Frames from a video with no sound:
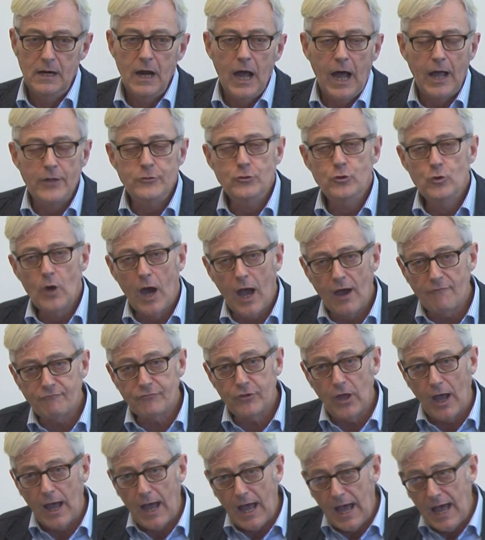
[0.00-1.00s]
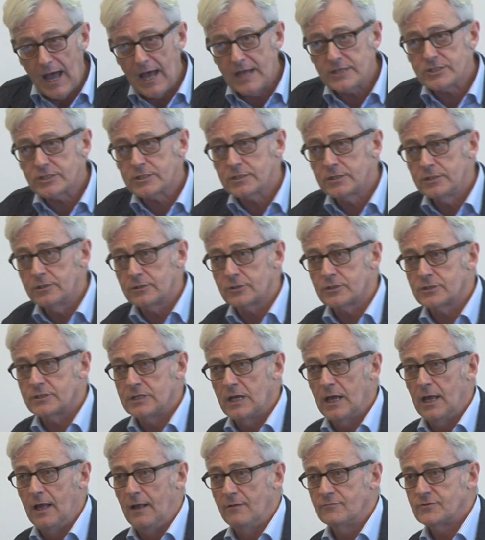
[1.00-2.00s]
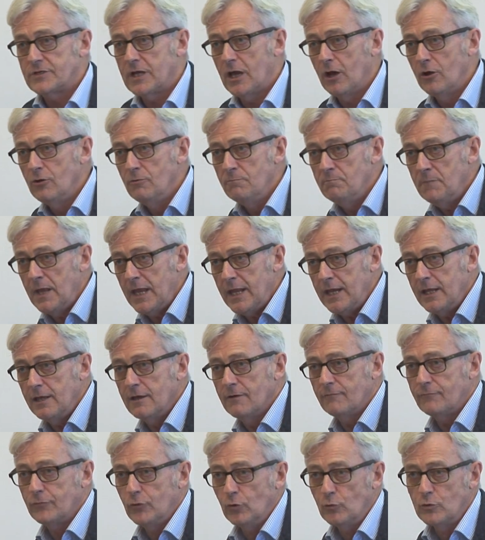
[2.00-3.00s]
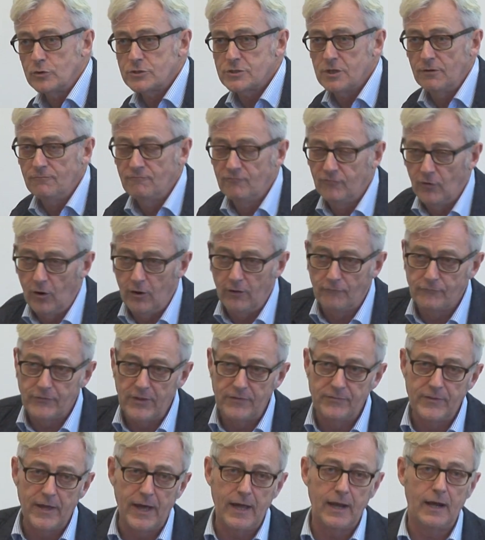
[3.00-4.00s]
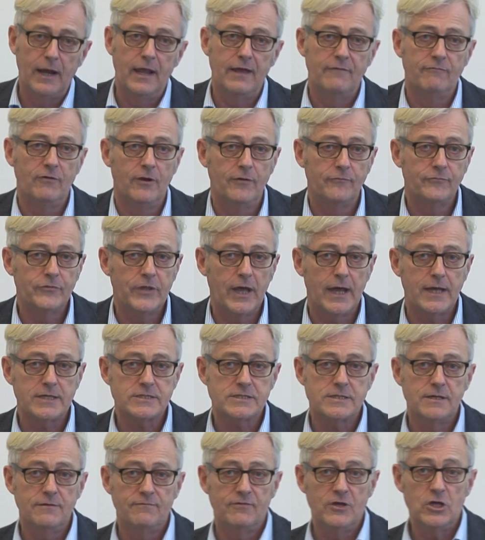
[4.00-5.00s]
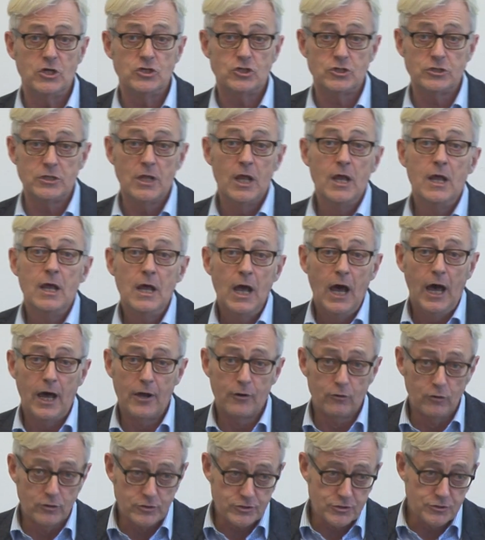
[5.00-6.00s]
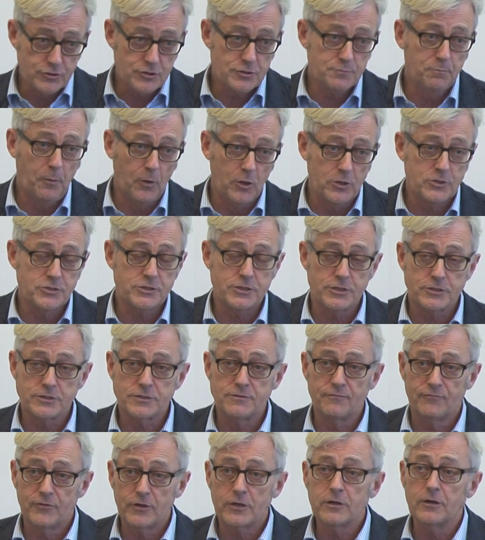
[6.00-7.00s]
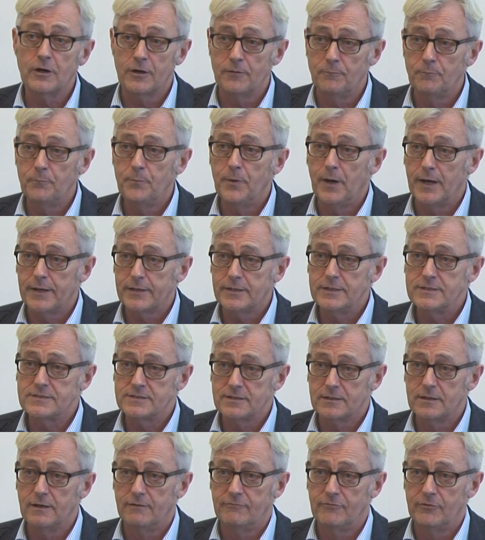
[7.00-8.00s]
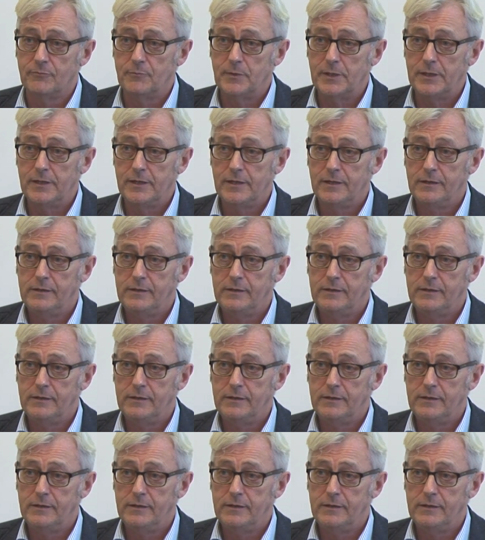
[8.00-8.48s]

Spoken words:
And you have to ask yourselves how many of those involved in that level of tax evasion are also sponsors of the current parties of government.